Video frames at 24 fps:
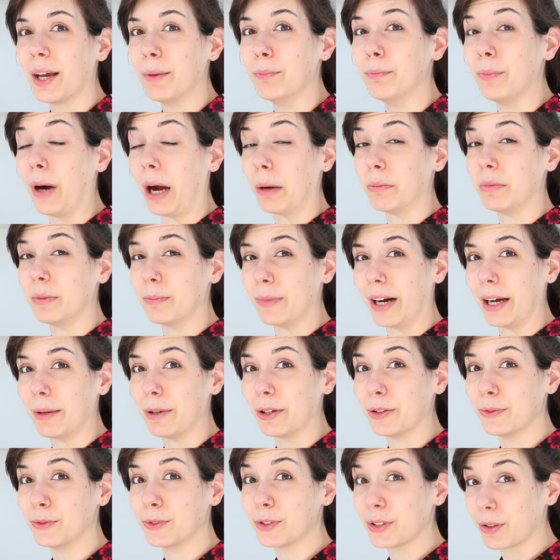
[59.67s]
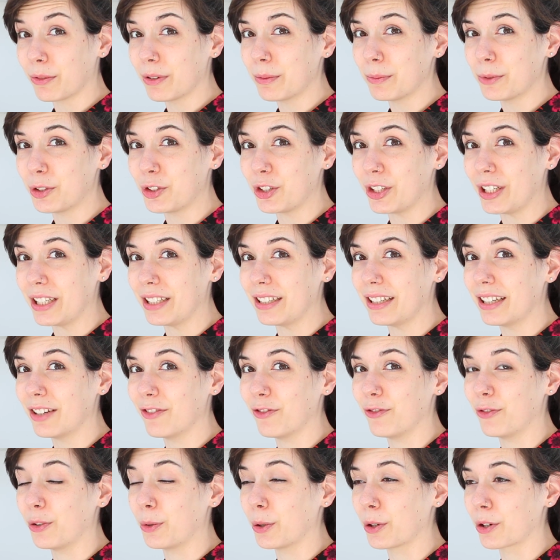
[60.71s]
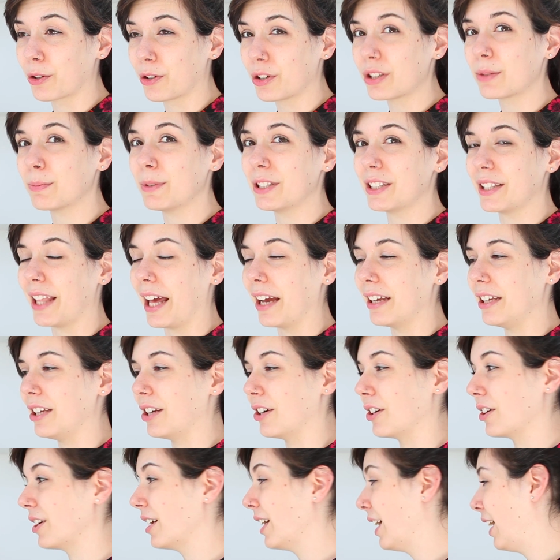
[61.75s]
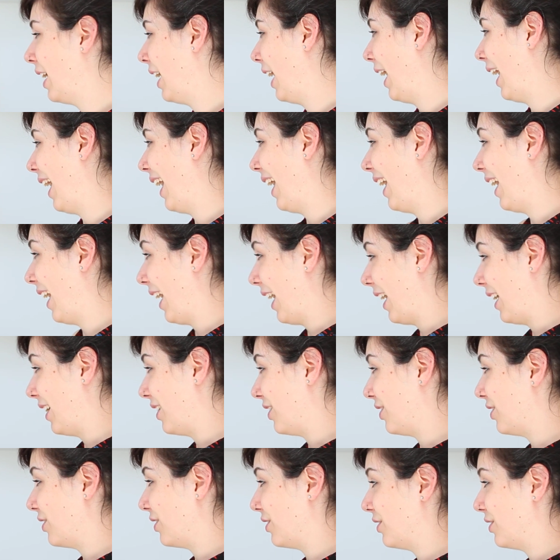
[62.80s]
buy me my own sewing machine for Christmas that year. And